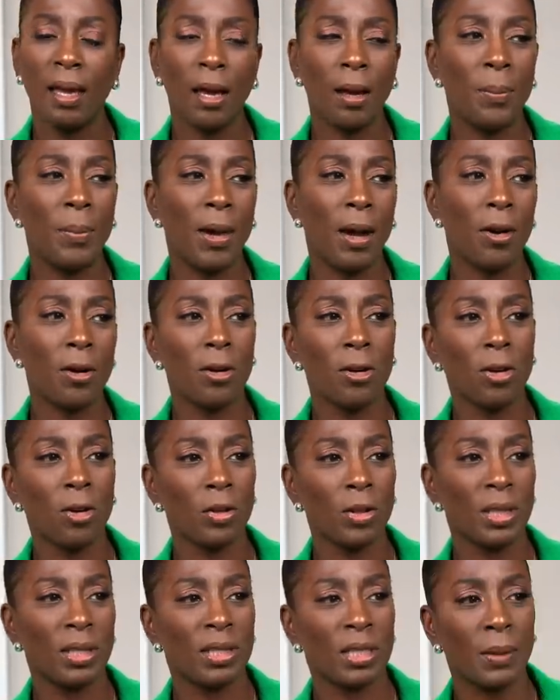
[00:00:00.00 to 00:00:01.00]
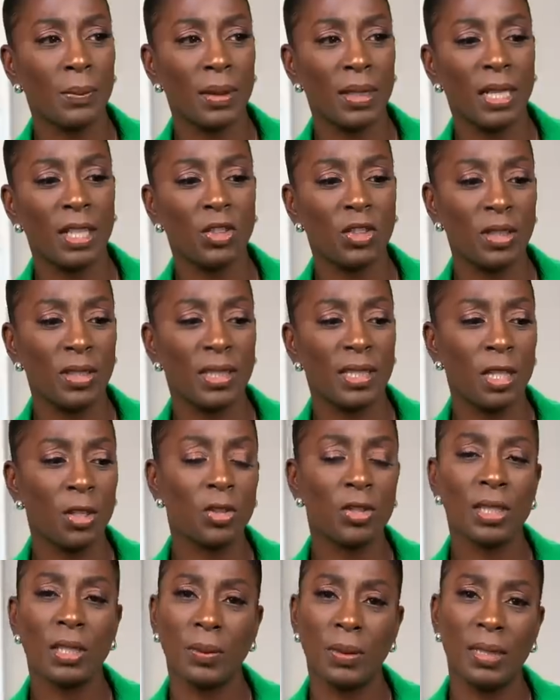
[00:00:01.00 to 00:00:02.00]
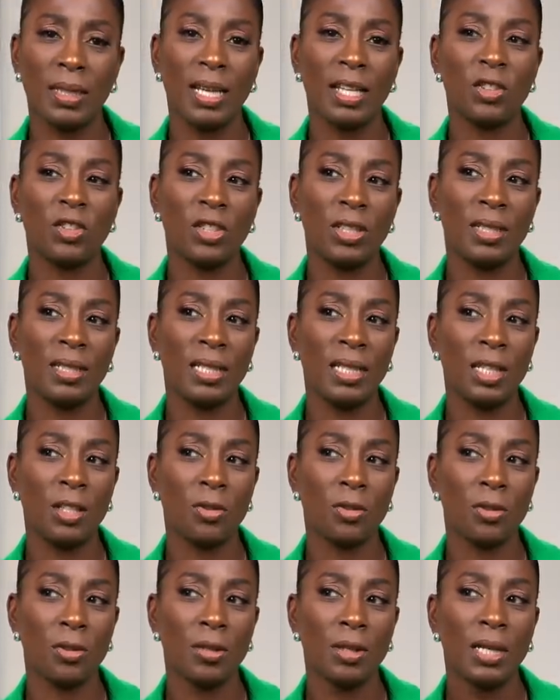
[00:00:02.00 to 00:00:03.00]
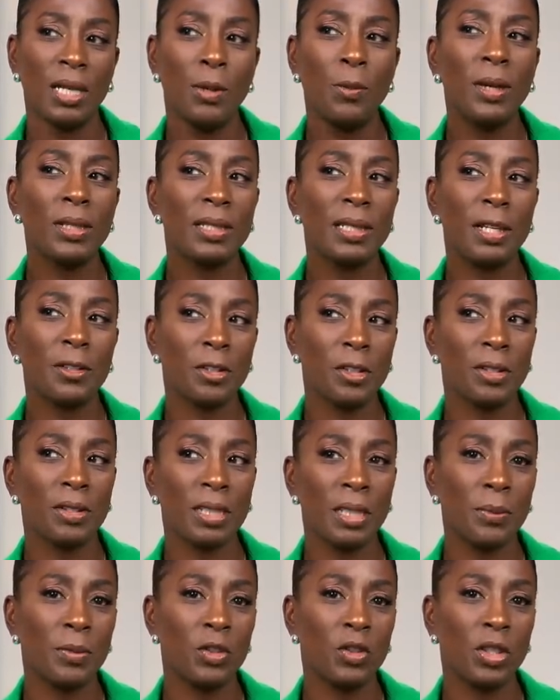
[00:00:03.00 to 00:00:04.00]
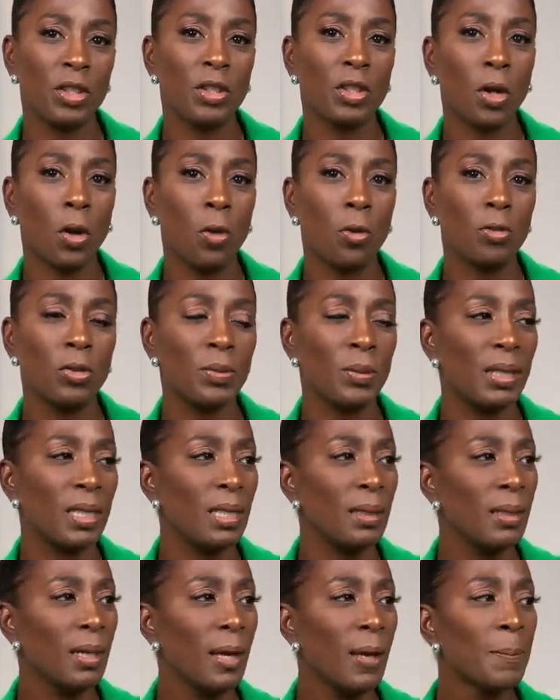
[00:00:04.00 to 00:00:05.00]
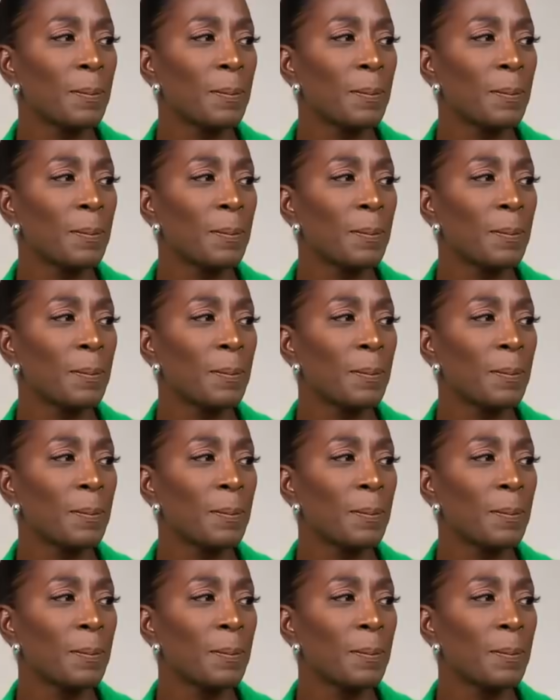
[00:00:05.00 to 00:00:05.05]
about her, or something that she said or something that she did, or it wasn't necessarily something she told me,